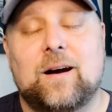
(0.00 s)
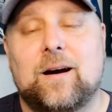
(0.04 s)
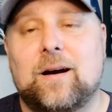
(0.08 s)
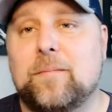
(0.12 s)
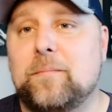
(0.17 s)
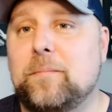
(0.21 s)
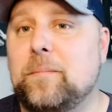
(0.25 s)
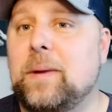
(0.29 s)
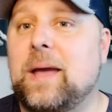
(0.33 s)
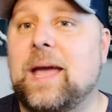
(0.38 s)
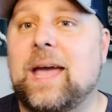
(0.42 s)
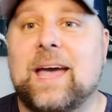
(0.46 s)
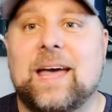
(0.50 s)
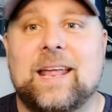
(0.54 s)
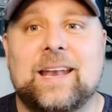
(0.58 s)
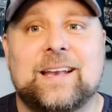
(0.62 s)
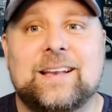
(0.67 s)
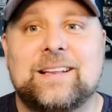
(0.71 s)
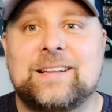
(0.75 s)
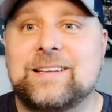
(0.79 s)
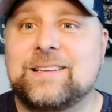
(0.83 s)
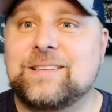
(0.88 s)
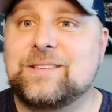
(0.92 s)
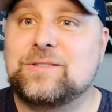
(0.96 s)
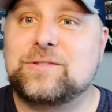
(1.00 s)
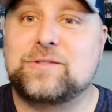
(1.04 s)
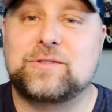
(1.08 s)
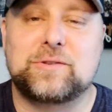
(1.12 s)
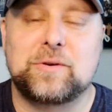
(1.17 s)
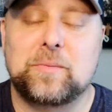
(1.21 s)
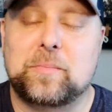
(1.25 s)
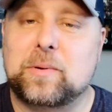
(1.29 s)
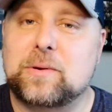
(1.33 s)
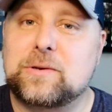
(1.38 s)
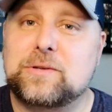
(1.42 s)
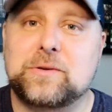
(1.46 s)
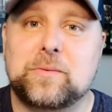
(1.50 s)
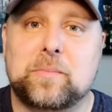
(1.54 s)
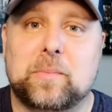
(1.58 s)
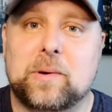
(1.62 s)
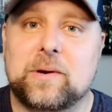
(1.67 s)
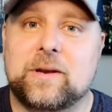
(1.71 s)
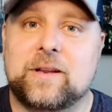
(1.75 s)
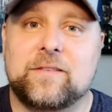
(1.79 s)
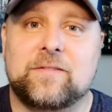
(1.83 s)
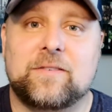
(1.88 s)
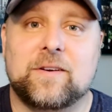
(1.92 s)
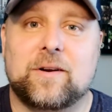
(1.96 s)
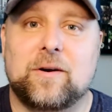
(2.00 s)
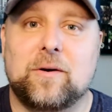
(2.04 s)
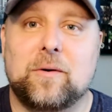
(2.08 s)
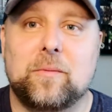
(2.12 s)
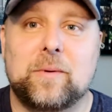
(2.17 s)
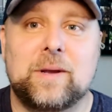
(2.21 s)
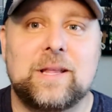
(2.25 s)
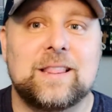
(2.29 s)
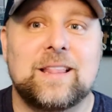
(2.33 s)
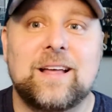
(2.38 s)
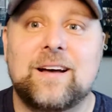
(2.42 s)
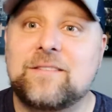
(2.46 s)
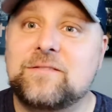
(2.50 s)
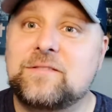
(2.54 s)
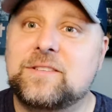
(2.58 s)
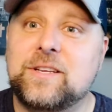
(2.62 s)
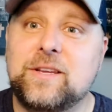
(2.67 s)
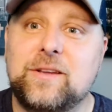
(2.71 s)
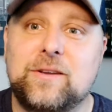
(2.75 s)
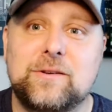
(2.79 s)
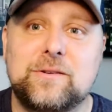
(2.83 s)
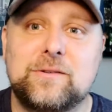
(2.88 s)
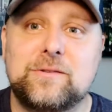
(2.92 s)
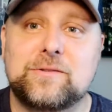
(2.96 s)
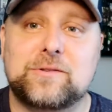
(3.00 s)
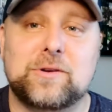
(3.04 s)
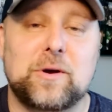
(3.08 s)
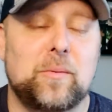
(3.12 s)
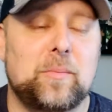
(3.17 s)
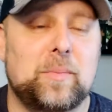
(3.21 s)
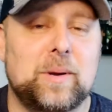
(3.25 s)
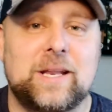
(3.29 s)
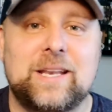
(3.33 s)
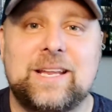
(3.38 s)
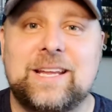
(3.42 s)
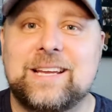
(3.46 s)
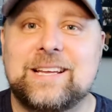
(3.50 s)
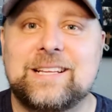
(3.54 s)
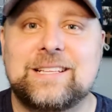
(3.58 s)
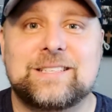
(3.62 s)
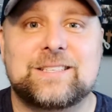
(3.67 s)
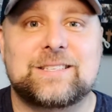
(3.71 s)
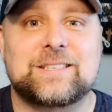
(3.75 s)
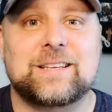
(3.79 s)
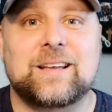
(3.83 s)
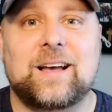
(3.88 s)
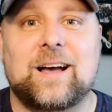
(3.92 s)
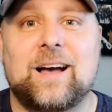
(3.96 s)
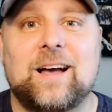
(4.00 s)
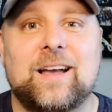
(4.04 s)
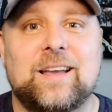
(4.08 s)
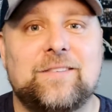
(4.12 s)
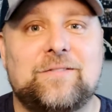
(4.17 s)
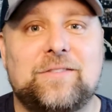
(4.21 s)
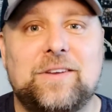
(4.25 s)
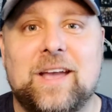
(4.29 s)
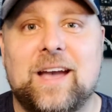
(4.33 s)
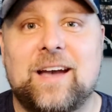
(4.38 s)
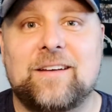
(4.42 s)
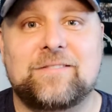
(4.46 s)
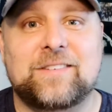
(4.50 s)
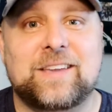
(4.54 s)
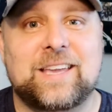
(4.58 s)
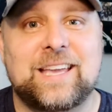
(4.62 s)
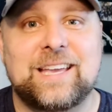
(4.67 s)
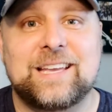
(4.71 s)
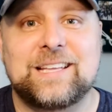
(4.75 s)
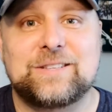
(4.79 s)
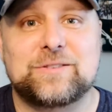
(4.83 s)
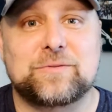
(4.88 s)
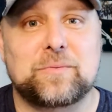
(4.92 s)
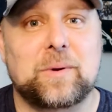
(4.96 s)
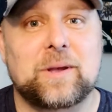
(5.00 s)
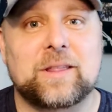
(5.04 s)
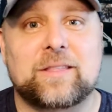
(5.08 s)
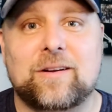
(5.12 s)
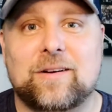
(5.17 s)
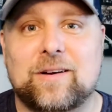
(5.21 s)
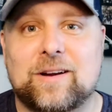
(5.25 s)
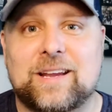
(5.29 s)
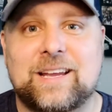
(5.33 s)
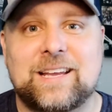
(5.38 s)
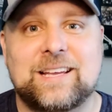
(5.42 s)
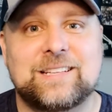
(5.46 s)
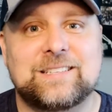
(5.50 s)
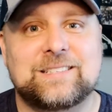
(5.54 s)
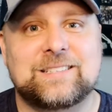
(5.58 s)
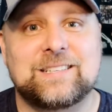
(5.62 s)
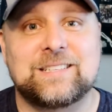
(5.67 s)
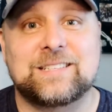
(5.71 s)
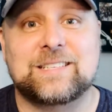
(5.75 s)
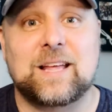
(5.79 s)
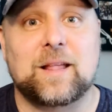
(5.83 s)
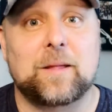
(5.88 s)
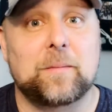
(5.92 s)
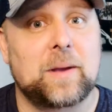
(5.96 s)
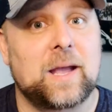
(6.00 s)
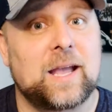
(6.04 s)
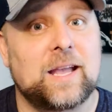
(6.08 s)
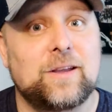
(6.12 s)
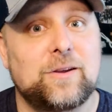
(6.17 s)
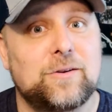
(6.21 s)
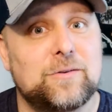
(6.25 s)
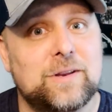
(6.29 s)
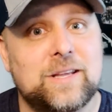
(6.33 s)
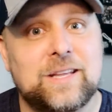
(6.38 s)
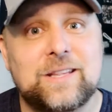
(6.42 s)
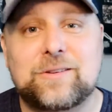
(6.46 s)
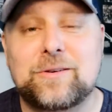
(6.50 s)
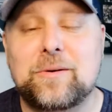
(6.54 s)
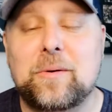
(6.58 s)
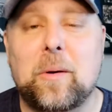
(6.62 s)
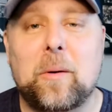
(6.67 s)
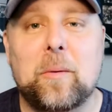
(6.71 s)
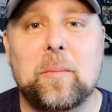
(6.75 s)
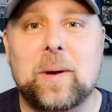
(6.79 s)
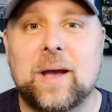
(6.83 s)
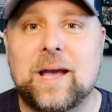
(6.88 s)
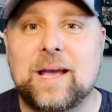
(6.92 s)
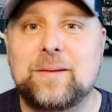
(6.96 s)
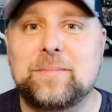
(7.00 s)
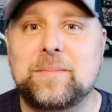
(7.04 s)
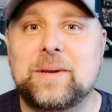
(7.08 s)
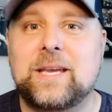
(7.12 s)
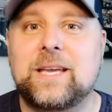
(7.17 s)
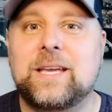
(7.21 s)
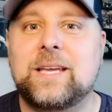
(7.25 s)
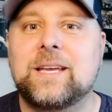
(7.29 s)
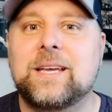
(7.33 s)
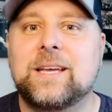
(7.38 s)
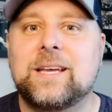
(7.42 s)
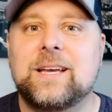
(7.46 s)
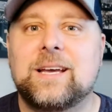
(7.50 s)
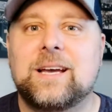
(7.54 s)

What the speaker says: man, super, super difficult. We love to use obedience if you have kids with our kids to tell them, hey, you need to obey me.